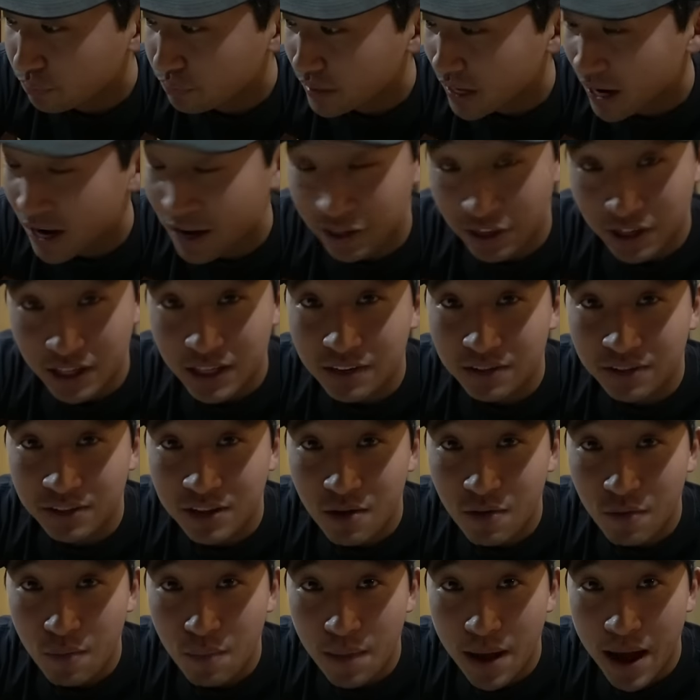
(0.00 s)
I think it's
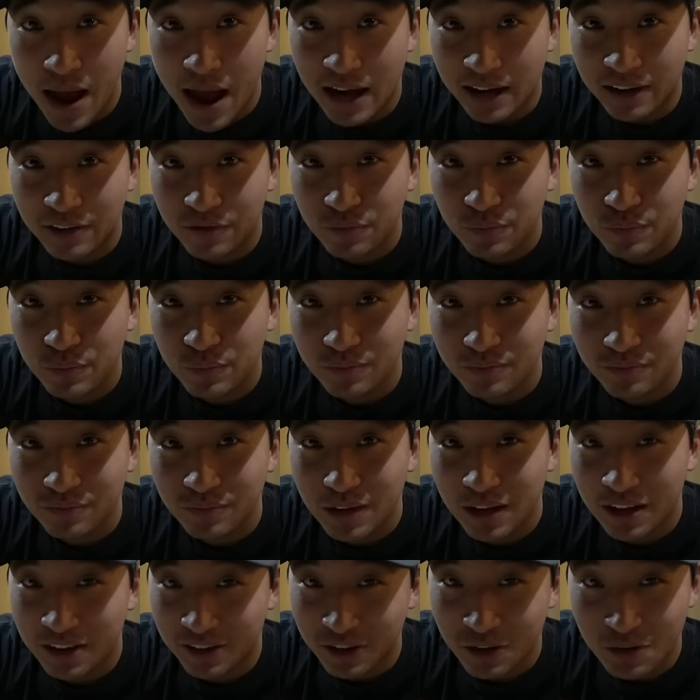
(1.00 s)
coming back.
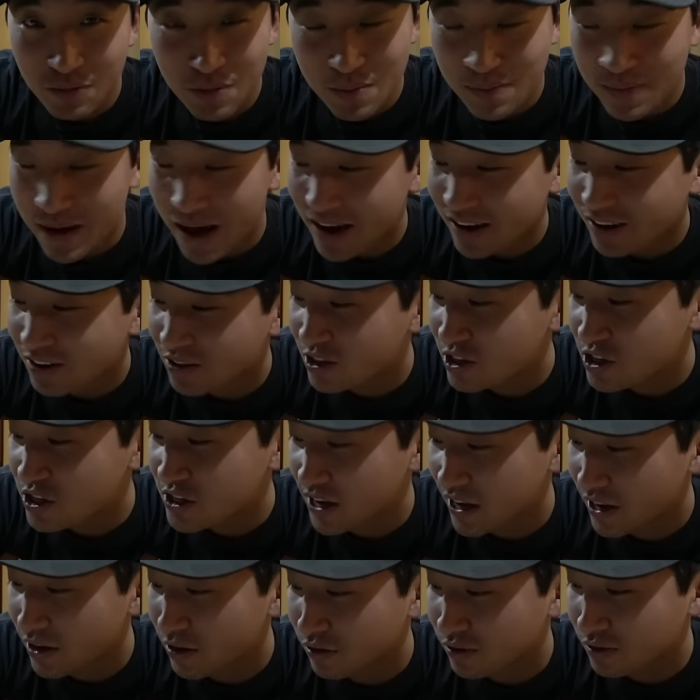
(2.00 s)
It's gonna be back on the
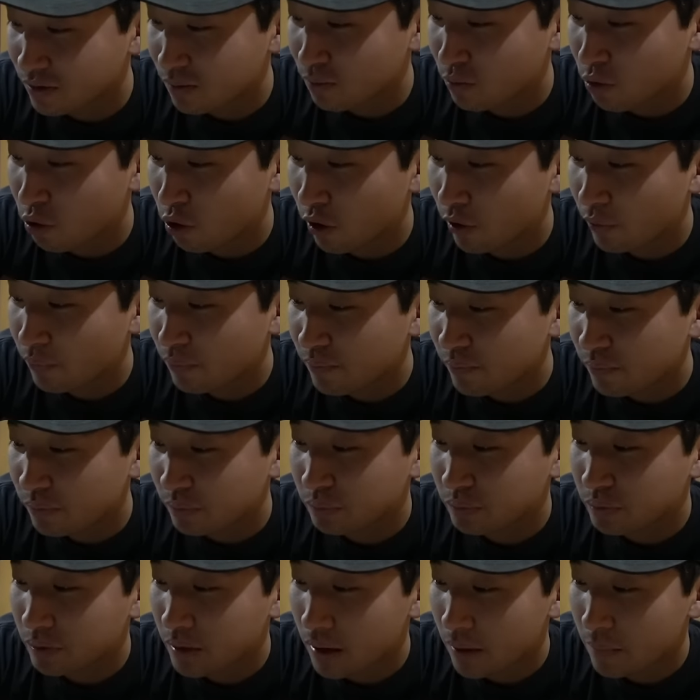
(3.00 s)
channel some more.
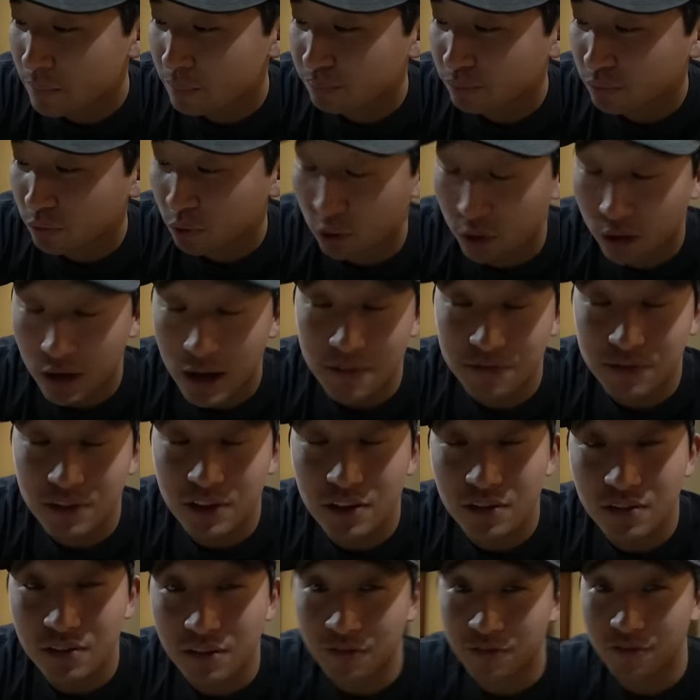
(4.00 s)
We're gonna have to
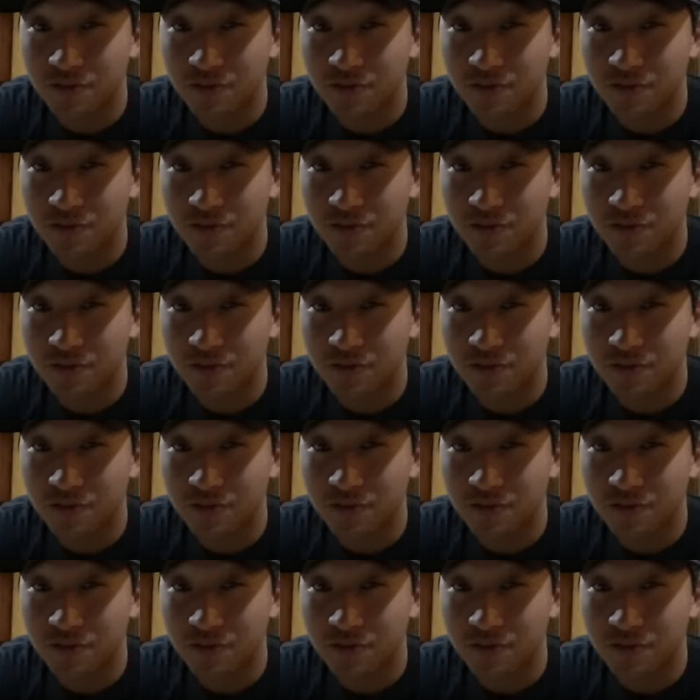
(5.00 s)
do some